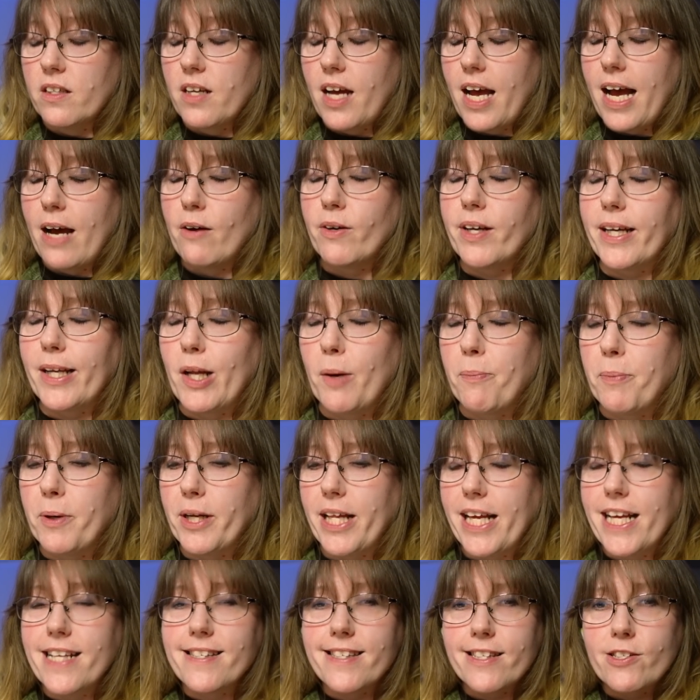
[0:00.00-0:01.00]
how can I
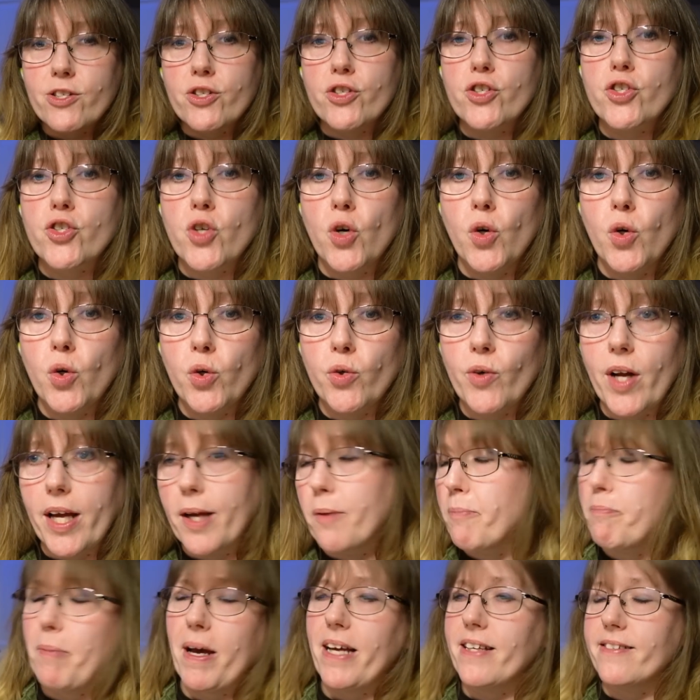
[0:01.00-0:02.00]
put it? It's a
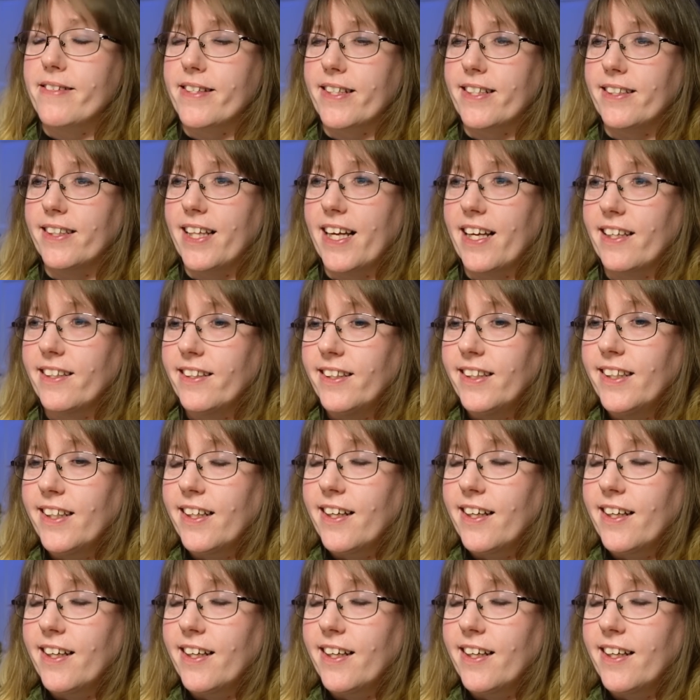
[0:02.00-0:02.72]
story, basically.